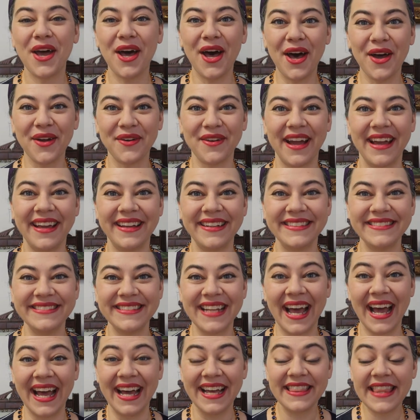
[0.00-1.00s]
All right,
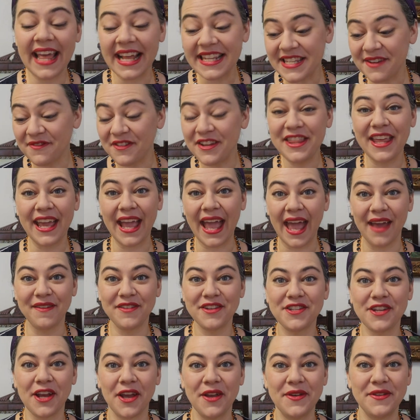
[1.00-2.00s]
that's everything I had to
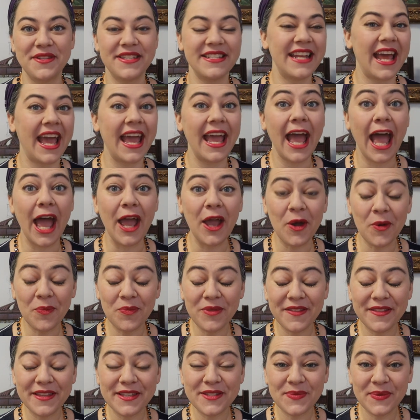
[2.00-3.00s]
show you today. I hope
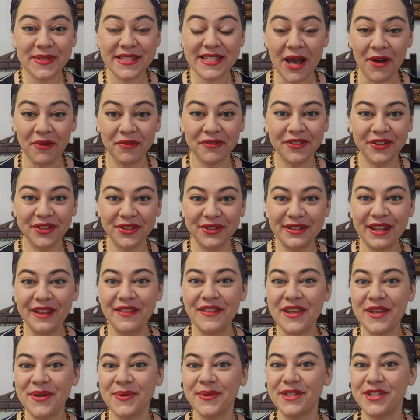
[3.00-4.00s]
that this was helpful
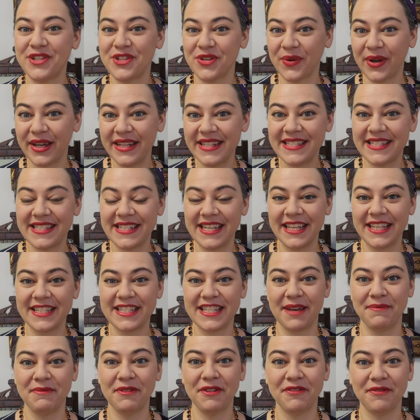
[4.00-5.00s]
and that you enjoyed seeing
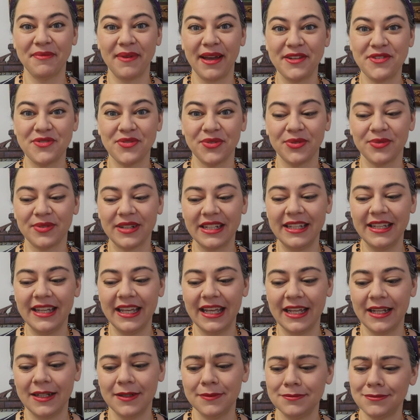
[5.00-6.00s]
some of my jewelry
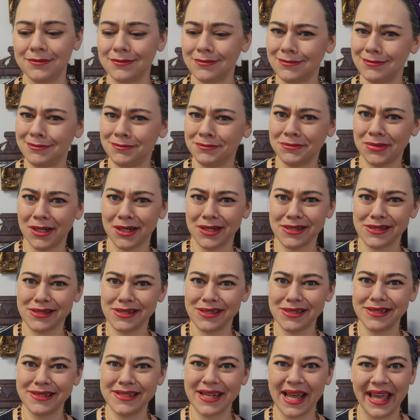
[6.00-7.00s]
in
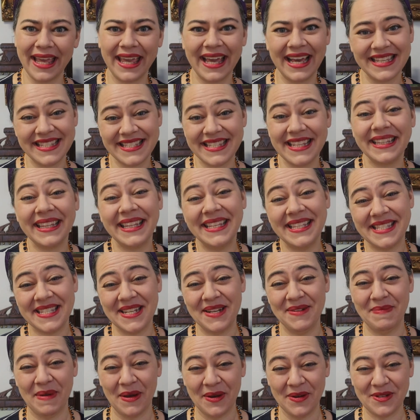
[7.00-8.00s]
person, I guess, at least
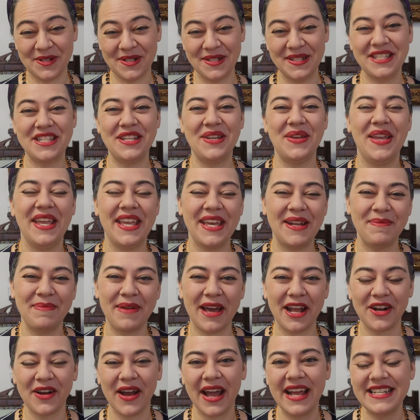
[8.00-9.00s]
in motion, so you can get a
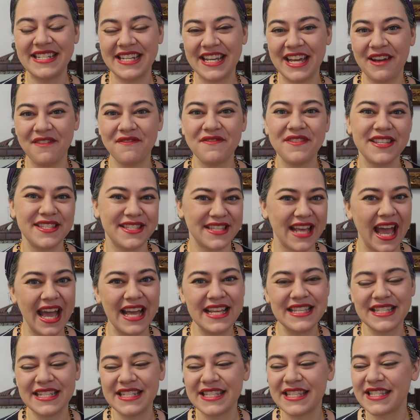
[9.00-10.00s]
better idea of the
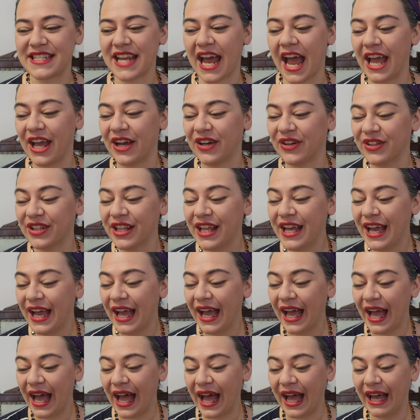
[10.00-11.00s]
size and style.
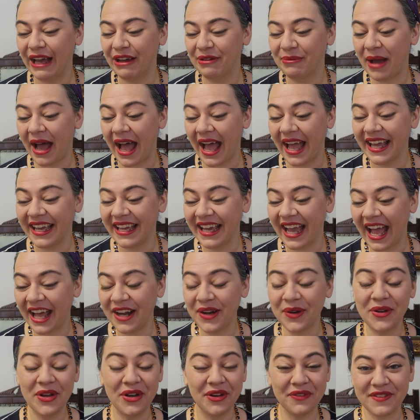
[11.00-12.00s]
I
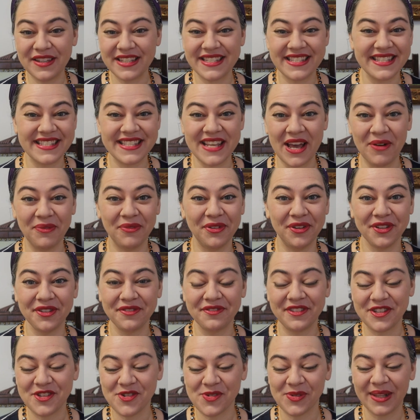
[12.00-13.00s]
don't know if this is helpful to
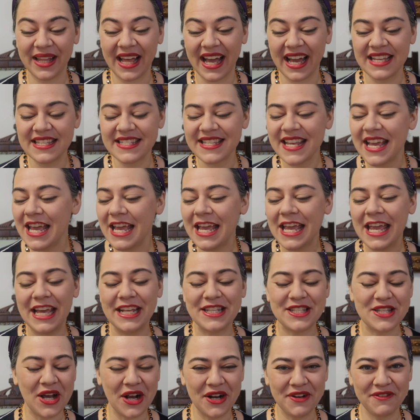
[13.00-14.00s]
visualize.
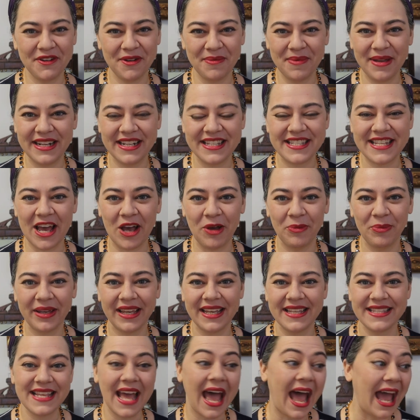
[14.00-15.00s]
It's hard for me to tell
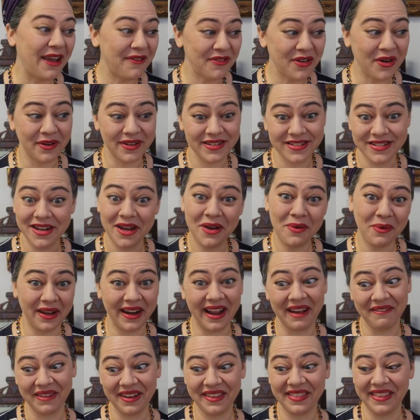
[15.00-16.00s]
because I, of course, know what
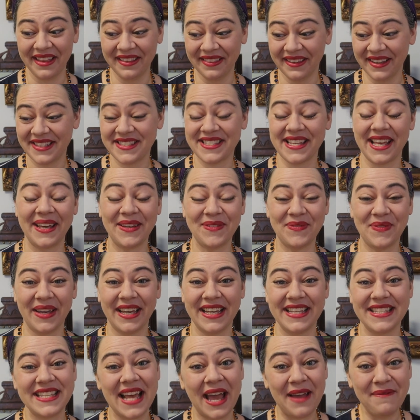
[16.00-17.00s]
everything looks like
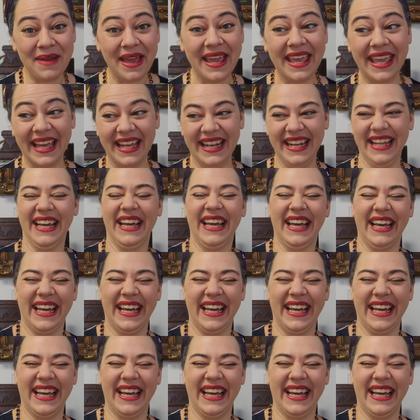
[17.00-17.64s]
because I make it.